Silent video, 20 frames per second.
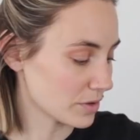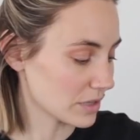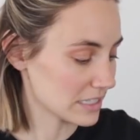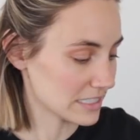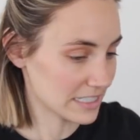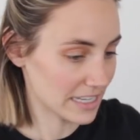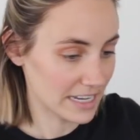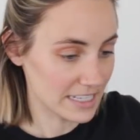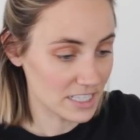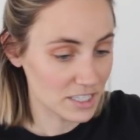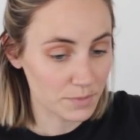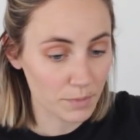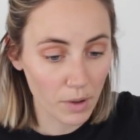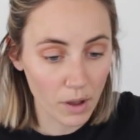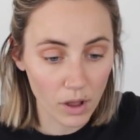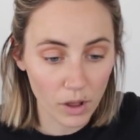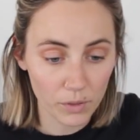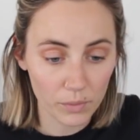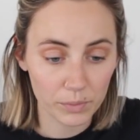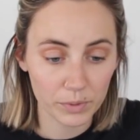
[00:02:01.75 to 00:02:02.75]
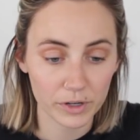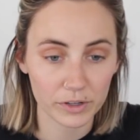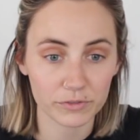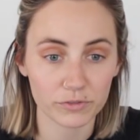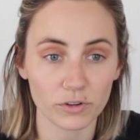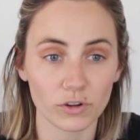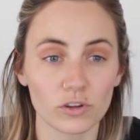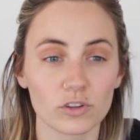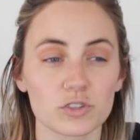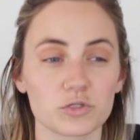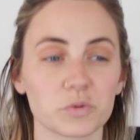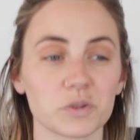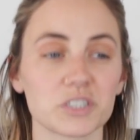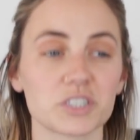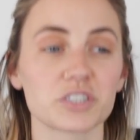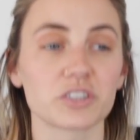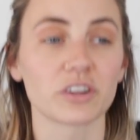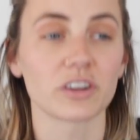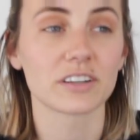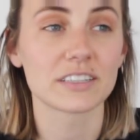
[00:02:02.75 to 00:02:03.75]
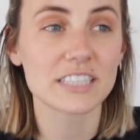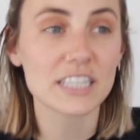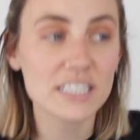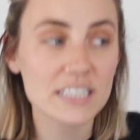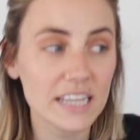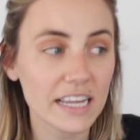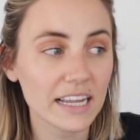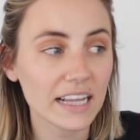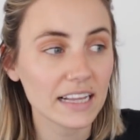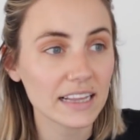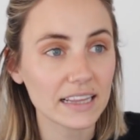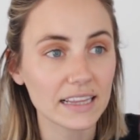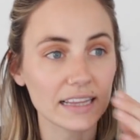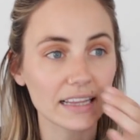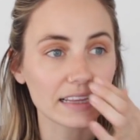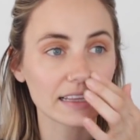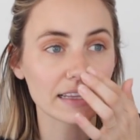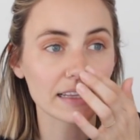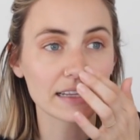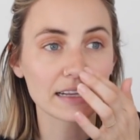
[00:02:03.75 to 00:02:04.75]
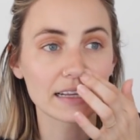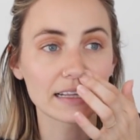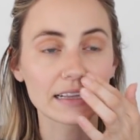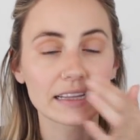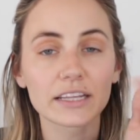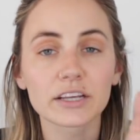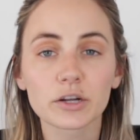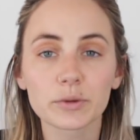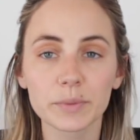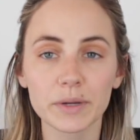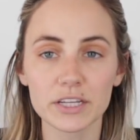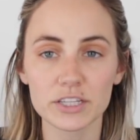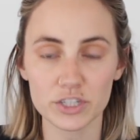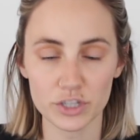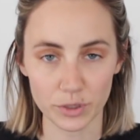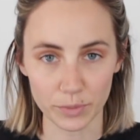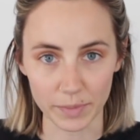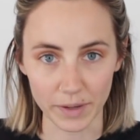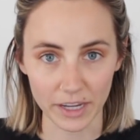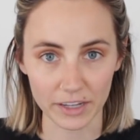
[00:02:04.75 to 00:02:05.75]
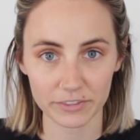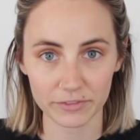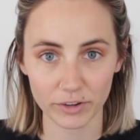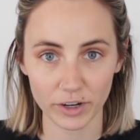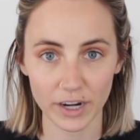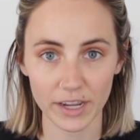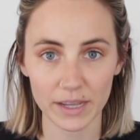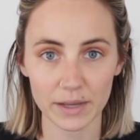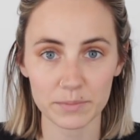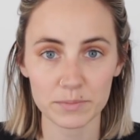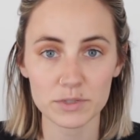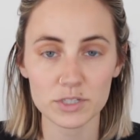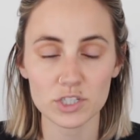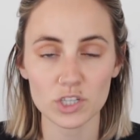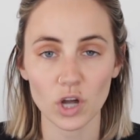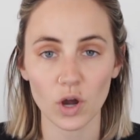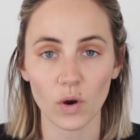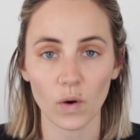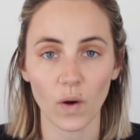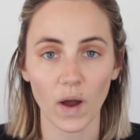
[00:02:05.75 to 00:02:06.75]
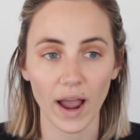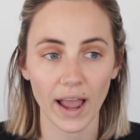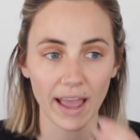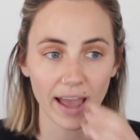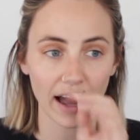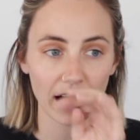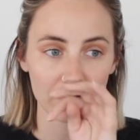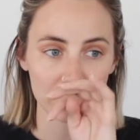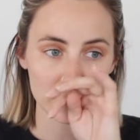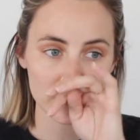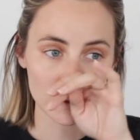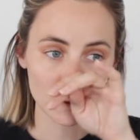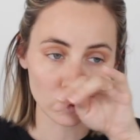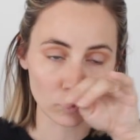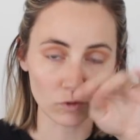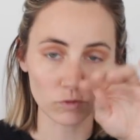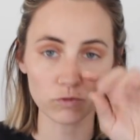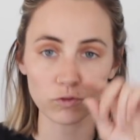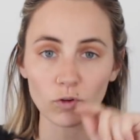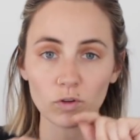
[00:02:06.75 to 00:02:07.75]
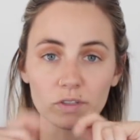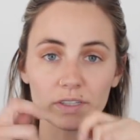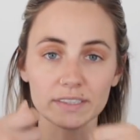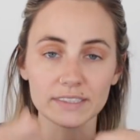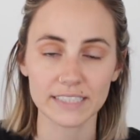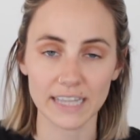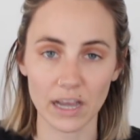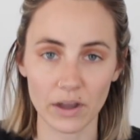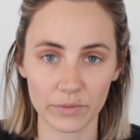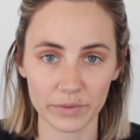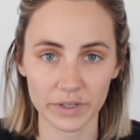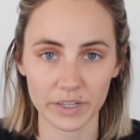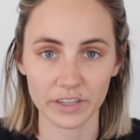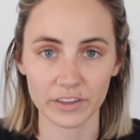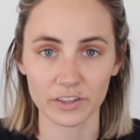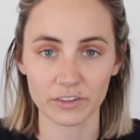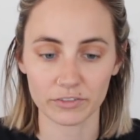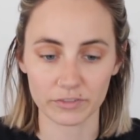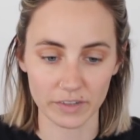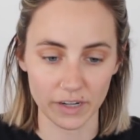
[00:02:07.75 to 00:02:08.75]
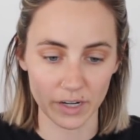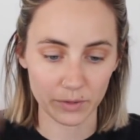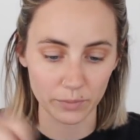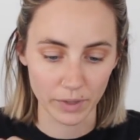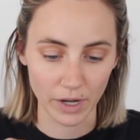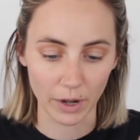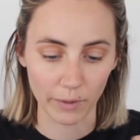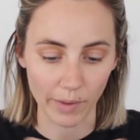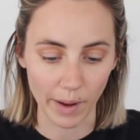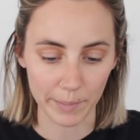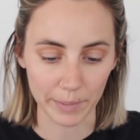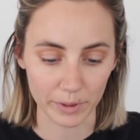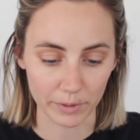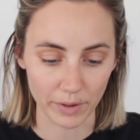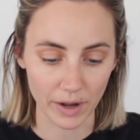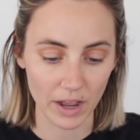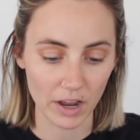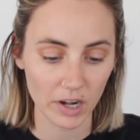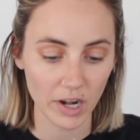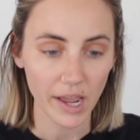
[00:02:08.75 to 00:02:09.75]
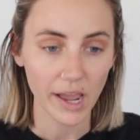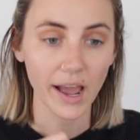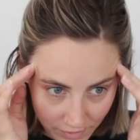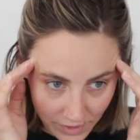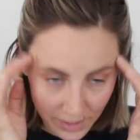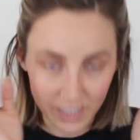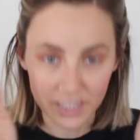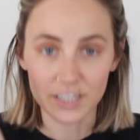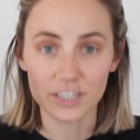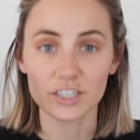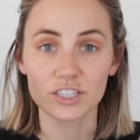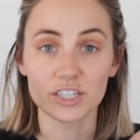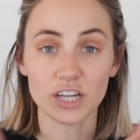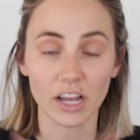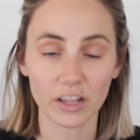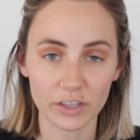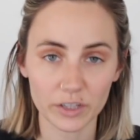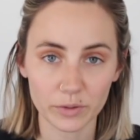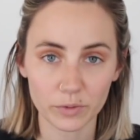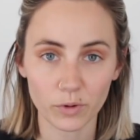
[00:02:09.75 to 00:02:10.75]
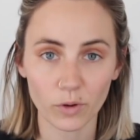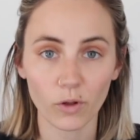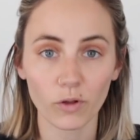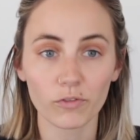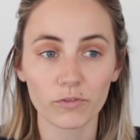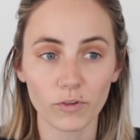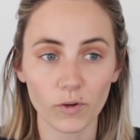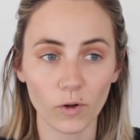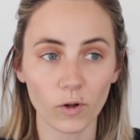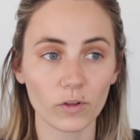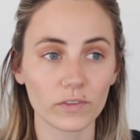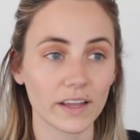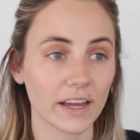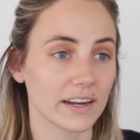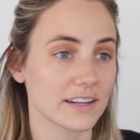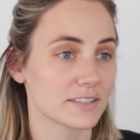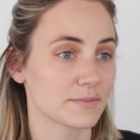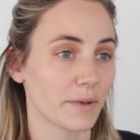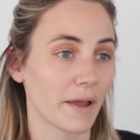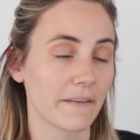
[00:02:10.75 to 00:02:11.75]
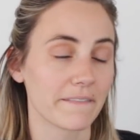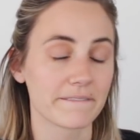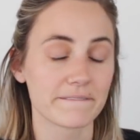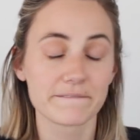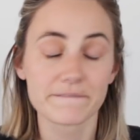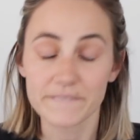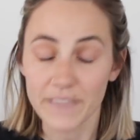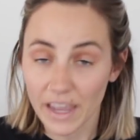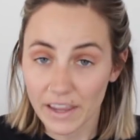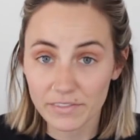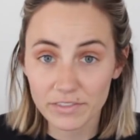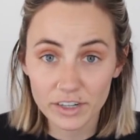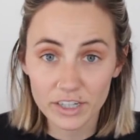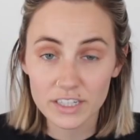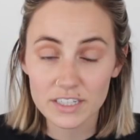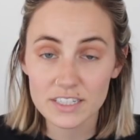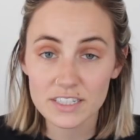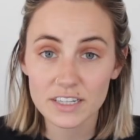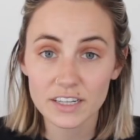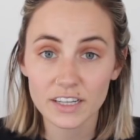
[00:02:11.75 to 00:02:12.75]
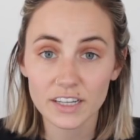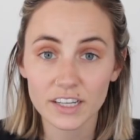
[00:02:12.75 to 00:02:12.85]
the size small pre-folds, which they're just a little bit too big for him, so I have to fold it down in the front when I wrap it around. The jelly roll fold, that is my favorite